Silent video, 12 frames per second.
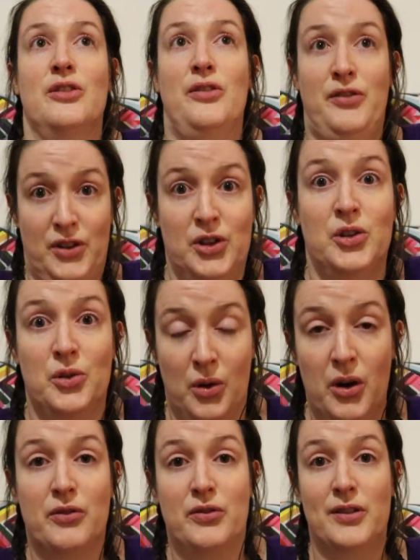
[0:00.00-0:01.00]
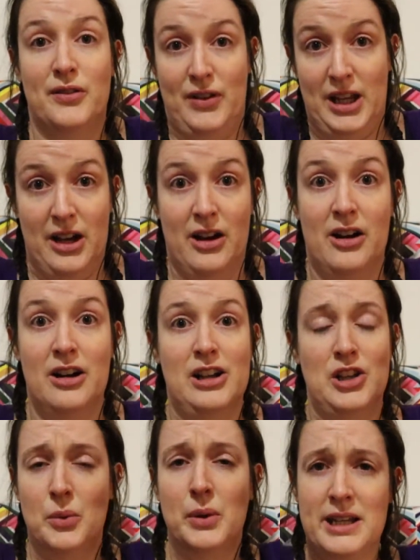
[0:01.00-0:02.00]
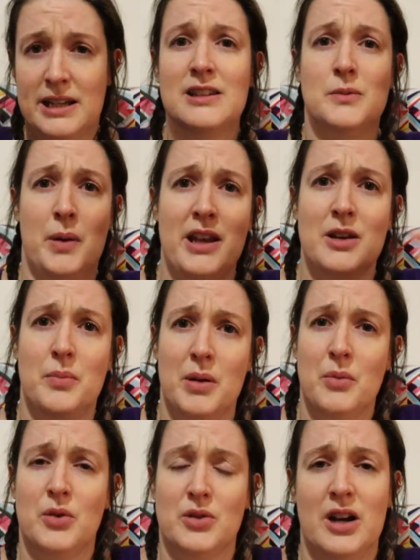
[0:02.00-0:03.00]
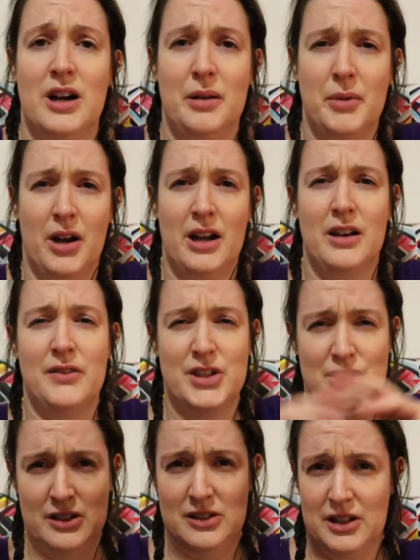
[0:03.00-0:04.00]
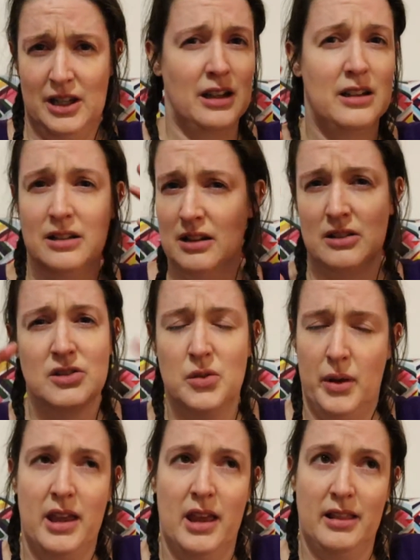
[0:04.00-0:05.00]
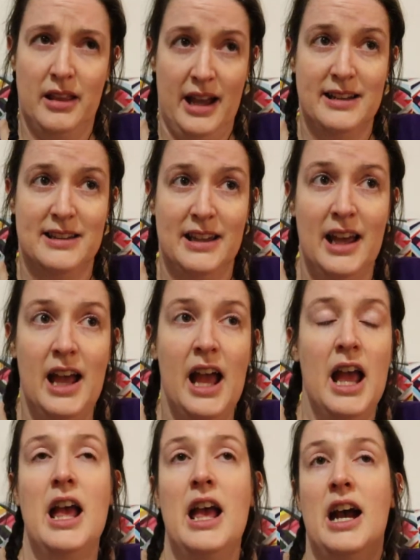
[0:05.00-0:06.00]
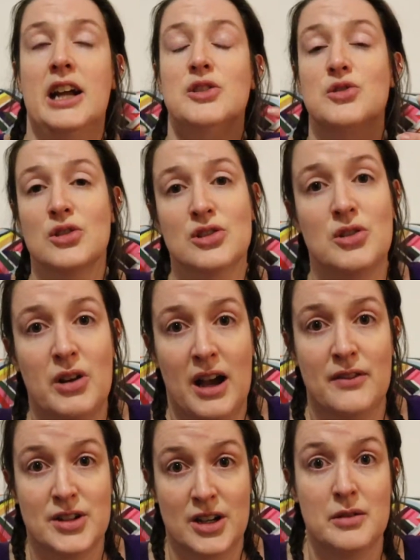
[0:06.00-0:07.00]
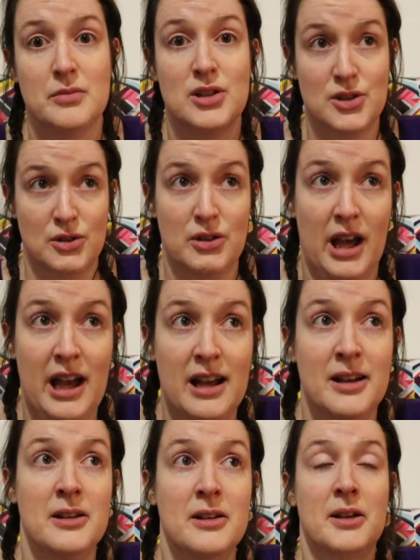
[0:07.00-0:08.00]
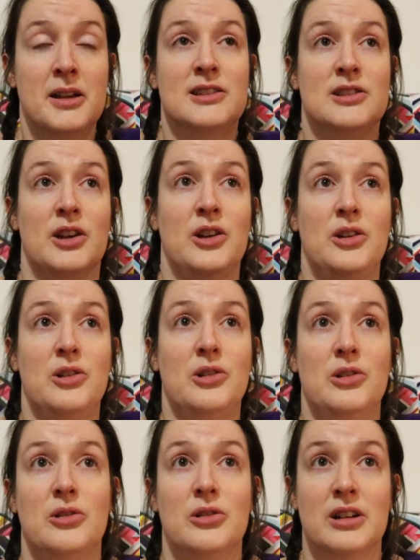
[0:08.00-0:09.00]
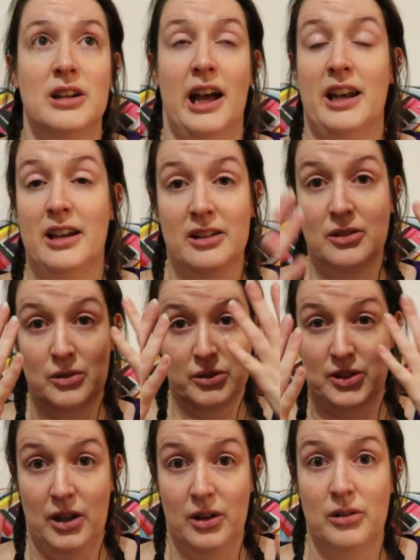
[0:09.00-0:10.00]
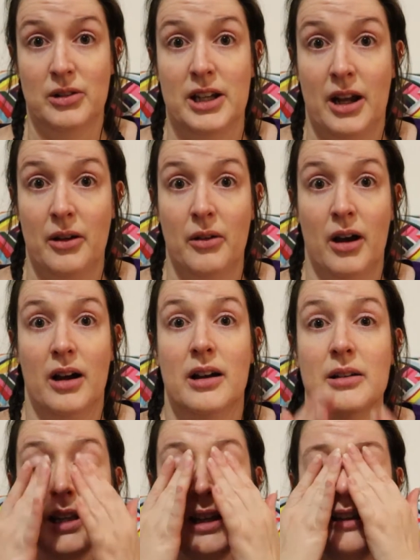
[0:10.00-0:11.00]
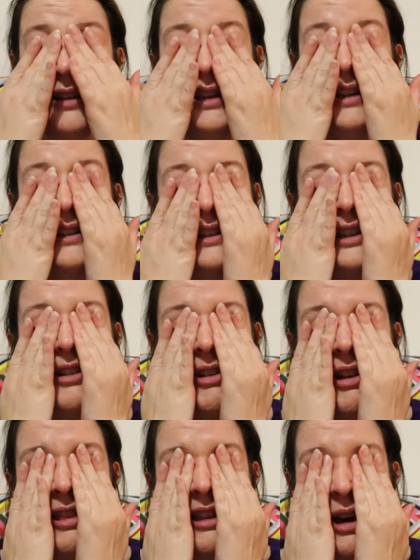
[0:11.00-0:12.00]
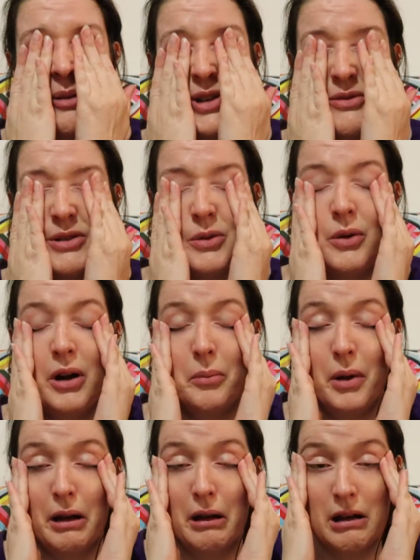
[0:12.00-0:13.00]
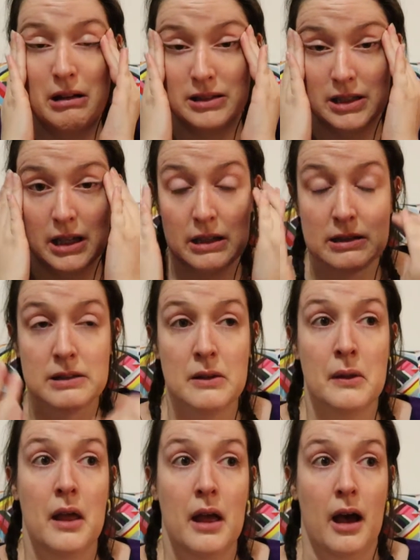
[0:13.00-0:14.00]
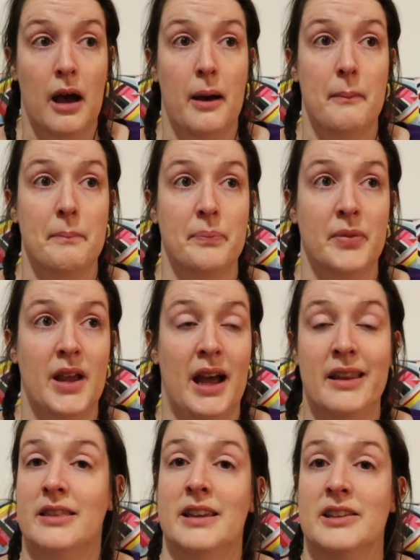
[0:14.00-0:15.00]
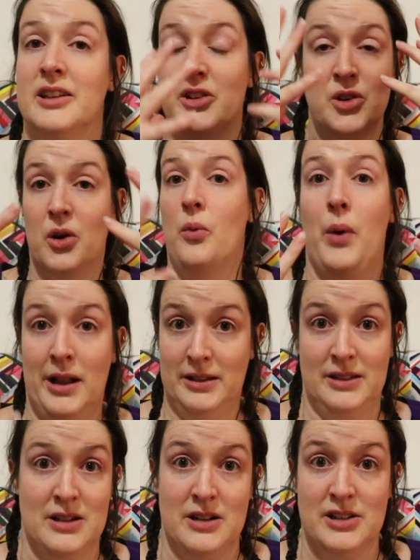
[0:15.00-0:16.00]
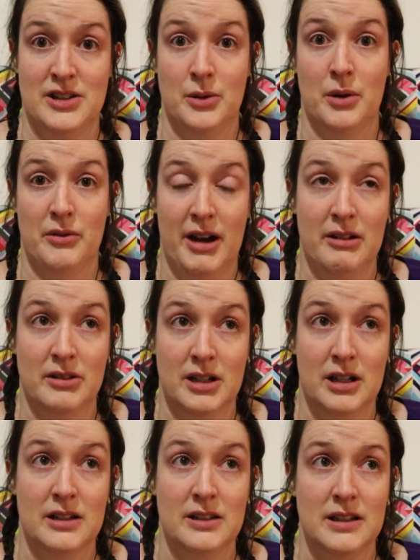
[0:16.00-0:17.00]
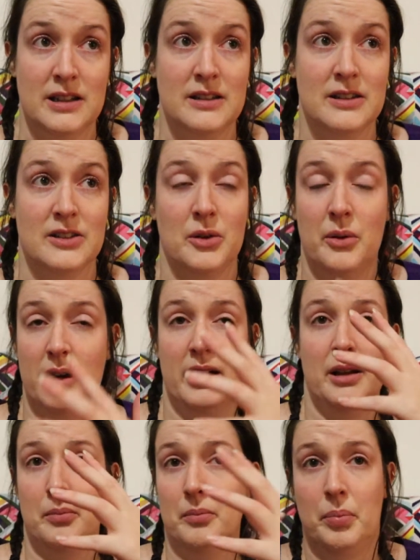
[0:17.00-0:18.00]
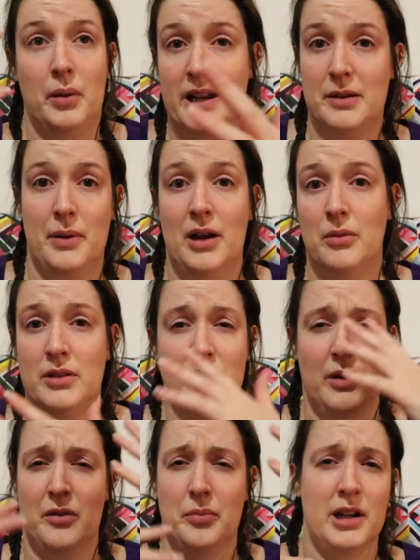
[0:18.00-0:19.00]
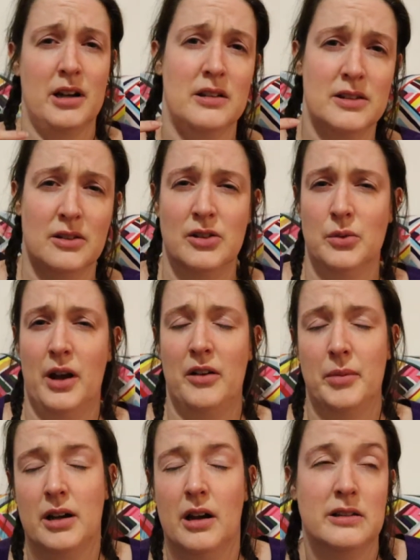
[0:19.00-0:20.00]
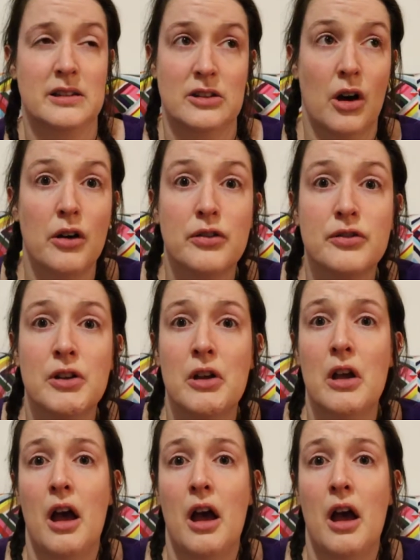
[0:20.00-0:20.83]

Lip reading: view of the VR, you would need to spend a bit more time kind of adjusting and tweaking the headset, and you just don't have time to do that. So, and also, you know, in a scenario like that, I'm generally wearing my glasses, and these are not well designed to go around glasses, so I played about with, do I have my glasses on, do I have my glasses off?